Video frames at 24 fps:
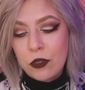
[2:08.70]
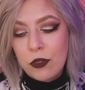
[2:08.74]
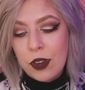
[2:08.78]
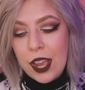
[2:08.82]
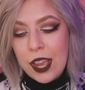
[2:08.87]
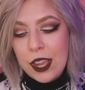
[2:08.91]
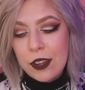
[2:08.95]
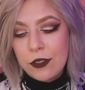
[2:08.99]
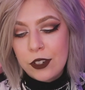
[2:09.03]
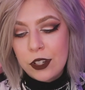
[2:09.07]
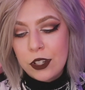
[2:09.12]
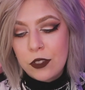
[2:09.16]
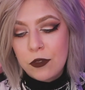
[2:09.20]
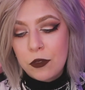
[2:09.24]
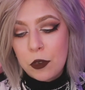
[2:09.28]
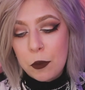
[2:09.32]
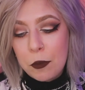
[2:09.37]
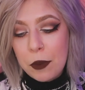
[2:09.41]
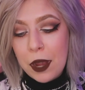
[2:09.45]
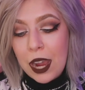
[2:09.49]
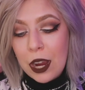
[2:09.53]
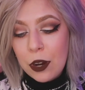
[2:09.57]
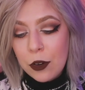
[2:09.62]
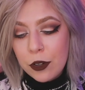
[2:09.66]
drivers
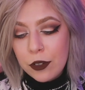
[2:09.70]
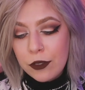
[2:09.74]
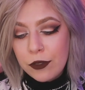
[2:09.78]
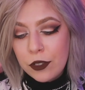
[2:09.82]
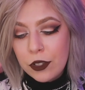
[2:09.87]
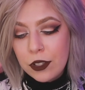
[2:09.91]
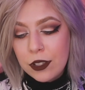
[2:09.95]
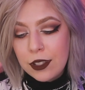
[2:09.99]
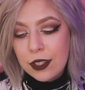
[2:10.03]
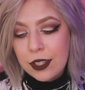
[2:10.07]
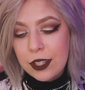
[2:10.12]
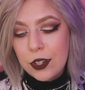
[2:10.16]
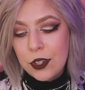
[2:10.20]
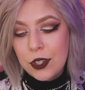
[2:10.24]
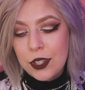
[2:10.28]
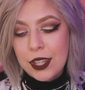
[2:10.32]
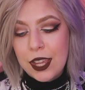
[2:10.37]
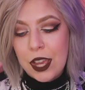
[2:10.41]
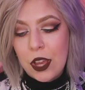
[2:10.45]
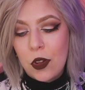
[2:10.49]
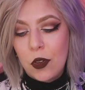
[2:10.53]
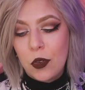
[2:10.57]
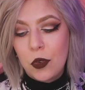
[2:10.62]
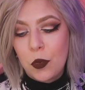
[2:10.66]
for powerful clear
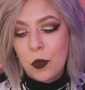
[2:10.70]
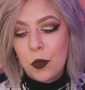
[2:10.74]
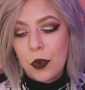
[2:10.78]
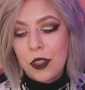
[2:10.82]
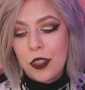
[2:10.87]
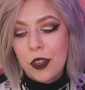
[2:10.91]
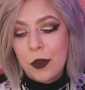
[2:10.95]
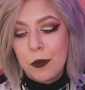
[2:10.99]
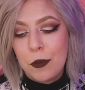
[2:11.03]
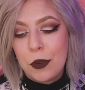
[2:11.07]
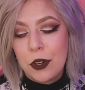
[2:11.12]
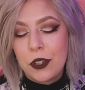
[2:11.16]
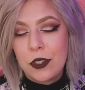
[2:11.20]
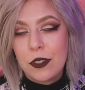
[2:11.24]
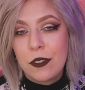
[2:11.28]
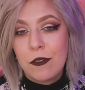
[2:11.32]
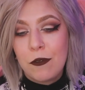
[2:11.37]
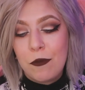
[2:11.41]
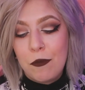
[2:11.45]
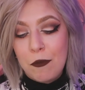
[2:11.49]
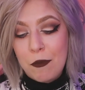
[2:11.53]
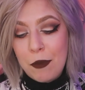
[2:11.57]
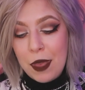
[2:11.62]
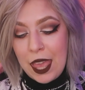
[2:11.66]
sound with
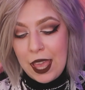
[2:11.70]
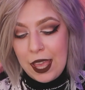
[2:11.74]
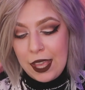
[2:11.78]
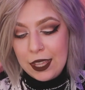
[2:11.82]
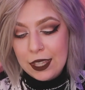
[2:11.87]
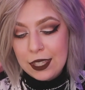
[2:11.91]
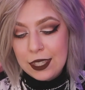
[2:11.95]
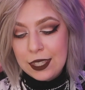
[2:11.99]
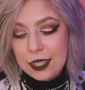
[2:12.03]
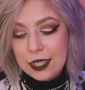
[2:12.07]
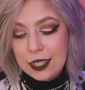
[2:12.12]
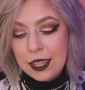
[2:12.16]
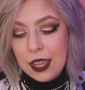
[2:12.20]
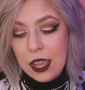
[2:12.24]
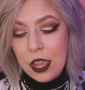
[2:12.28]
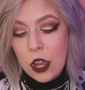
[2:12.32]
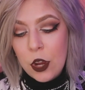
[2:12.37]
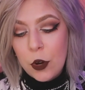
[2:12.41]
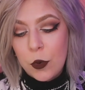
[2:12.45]
immersive bass,